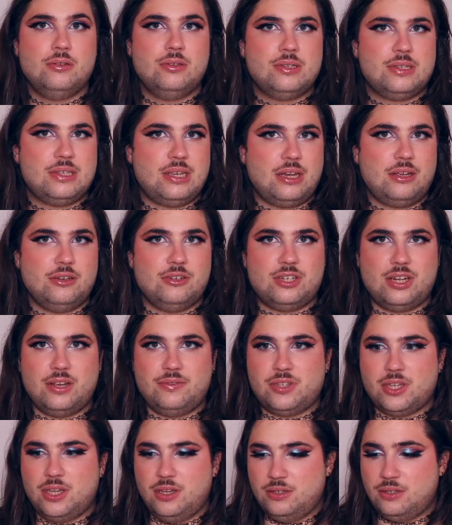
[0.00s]
Second
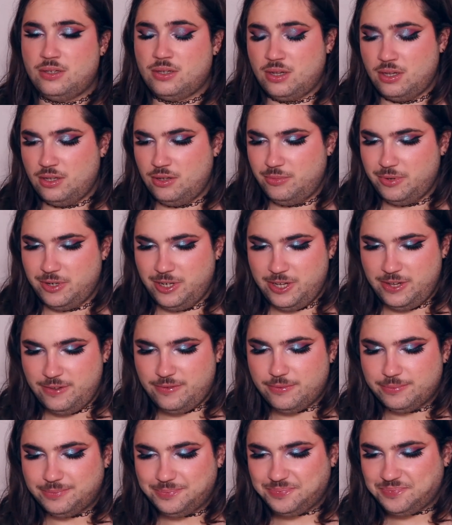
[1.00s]
chef's kiss, can you
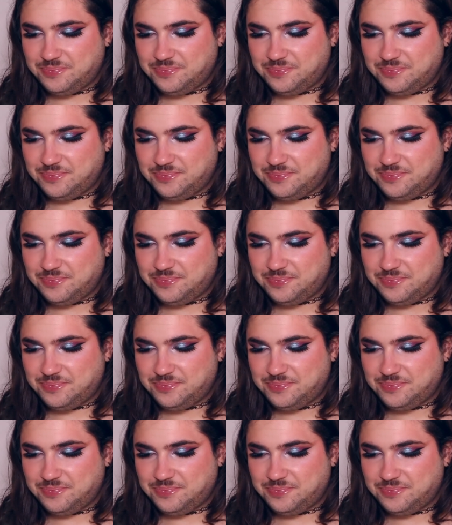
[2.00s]
believe?